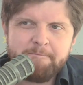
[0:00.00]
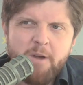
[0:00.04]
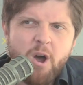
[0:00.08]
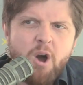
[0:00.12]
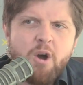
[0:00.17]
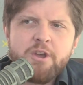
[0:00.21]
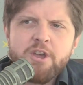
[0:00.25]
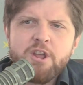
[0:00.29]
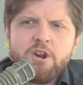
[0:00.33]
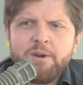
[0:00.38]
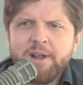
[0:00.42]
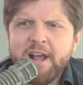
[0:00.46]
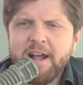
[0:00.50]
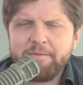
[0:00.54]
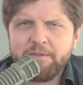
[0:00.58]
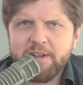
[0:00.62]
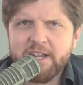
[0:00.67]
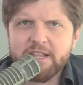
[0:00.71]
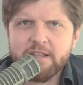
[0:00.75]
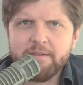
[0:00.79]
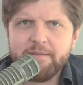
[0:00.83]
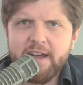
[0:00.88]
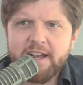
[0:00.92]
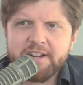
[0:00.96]
Oh, you don't have to
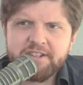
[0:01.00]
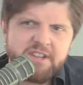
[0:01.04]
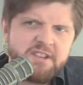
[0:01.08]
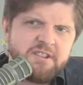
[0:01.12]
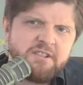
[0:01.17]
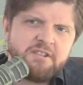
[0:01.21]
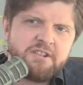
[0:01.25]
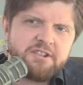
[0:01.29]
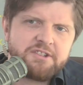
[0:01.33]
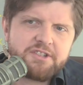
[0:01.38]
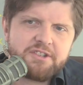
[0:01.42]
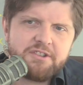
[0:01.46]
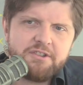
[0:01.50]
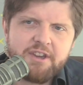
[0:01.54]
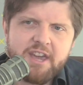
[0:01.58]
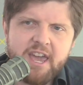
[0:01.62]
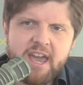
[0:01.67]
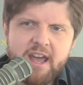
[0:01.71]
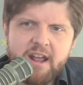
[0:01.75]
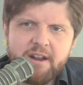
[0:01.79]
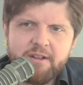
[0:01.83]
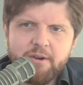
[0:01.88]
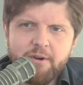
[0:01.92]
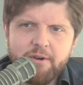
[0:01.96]
get the vaccine. You just you
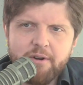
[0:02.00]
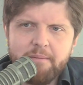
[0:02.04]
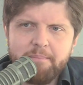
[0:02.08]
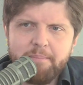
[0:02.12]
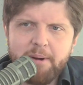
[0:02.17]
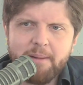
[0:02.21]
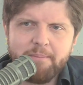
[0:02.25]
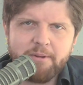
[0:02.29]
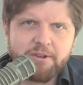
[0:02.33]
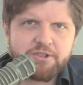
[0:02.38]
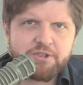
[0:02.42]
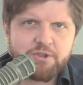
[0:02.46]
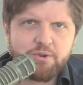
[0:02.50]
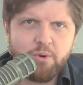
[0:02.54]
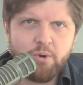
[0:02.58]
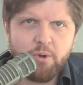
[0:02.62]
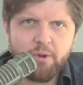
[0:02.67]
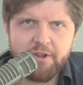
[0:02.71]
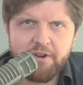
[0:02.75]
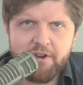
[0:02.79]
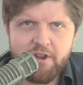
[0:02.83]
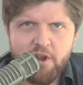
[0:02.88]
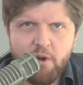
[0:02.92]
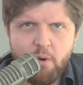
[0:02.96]
can't go to public
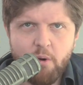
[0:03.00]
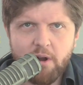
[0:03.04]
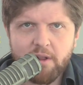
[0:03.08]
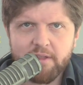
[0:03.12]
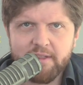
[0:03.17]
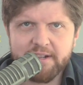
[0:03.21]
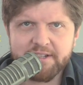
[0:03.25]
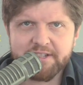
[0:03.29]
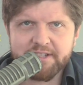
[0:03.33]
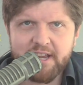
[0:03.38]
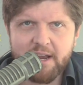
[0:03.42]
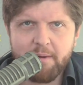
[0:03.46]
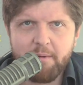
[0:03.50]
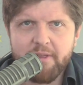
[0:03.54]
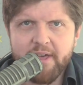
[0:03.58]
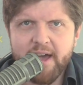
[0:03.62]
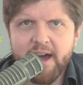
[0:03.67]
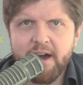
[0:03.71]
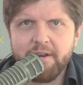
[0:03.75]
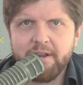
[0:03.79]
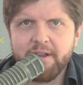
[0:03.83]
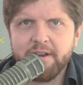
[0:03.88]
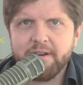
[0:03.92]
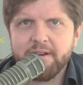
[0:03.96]
school in New York, let's say,
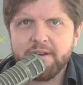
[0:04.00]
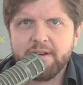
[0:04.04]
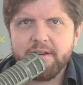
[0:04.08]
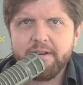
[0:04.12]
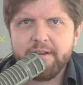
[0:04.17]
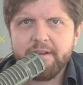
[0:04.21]
without it.